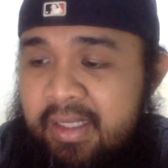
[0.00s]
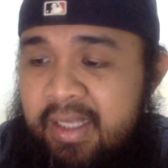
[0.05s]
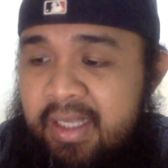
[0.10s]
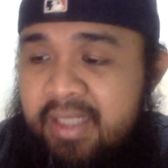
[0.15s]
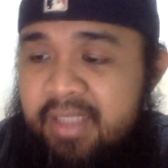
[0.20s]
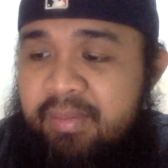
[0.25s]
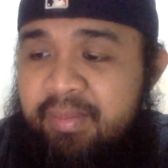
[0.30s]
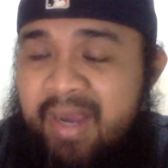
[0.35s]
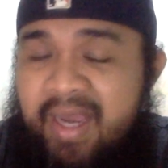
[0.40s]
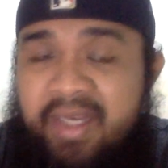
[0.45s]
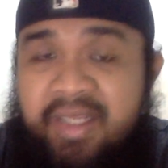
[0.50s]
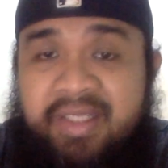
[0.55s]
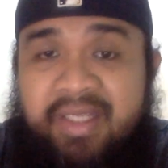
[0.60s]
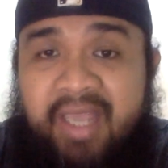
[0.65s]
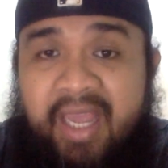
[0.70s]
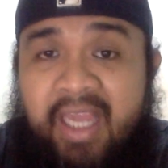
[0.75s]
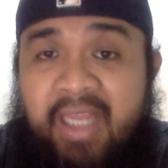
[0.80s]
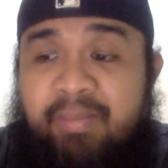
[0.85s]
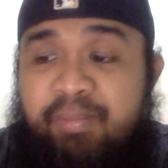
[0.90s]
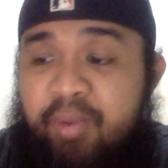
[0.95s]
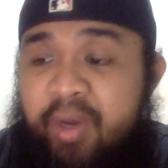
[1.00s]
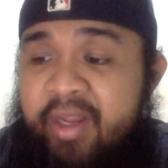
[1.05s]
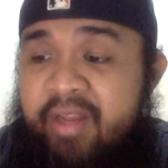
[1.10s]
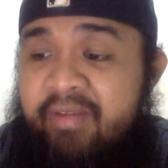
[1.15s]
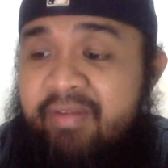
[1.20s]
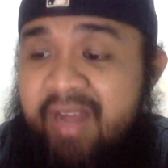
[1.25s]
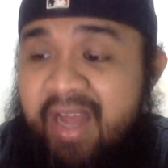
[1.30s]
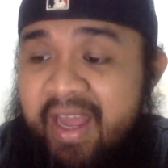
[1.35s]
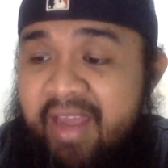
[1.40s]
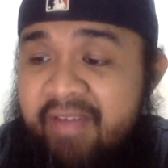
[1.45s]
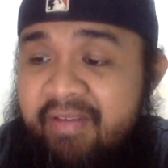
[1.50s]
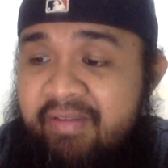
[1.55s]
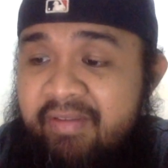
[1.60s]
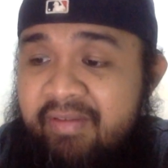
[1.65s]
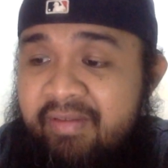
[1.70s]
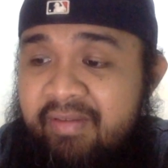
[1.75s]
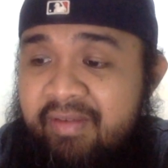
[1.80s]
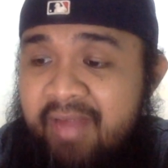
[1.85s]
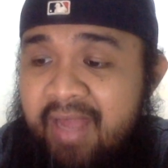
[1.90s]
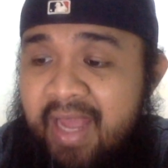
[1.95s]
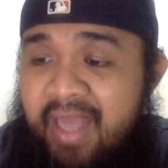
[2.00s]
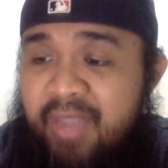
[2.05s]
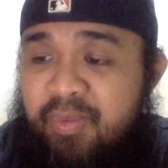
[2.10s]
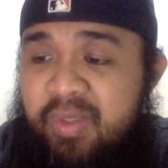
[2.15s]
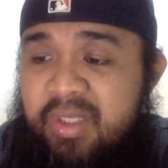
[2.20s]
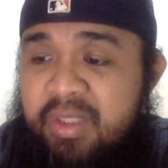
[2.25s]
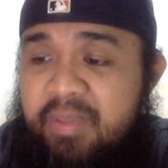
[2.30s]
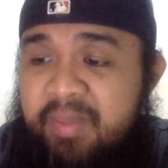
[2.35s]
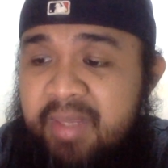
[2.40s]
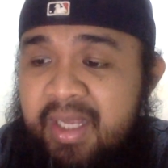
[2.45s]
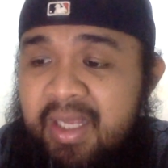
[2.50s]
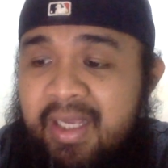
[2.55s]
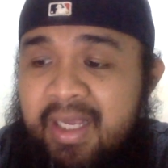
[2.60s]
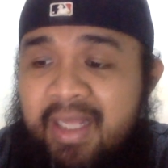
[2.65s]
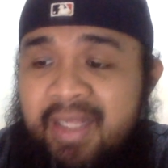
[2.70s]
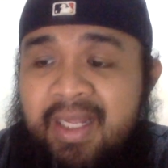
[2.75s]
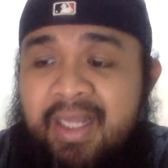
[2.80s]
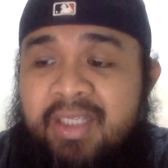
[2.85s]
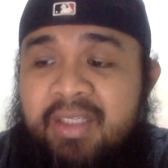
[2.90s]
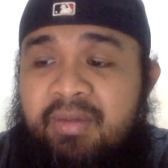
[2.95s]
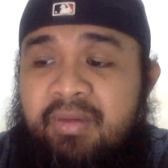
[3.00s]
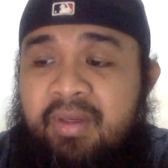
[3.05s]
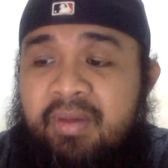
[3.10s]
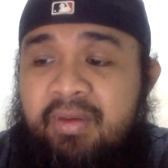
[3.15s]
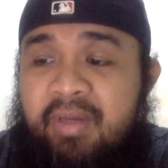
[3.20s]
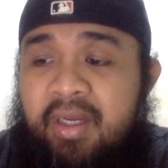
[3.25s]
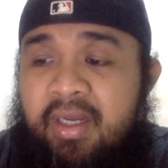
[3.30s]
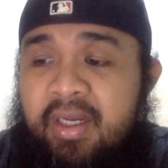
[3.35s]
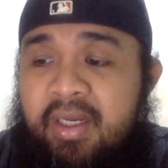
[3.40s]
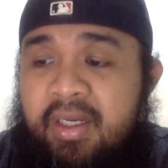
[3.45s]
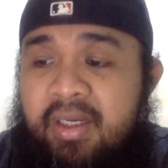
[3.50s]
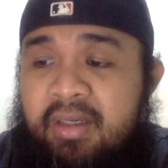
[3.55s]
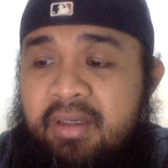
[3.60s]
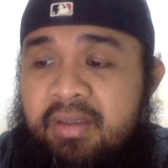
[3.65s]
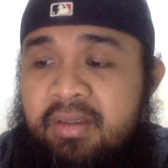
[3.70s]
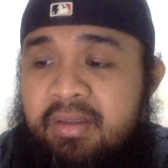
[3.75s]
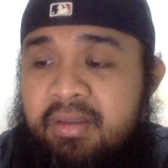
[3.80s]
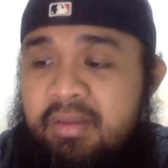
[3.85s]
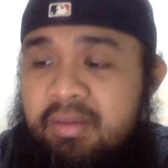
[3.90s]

It's -8.5 as we speak, and that's let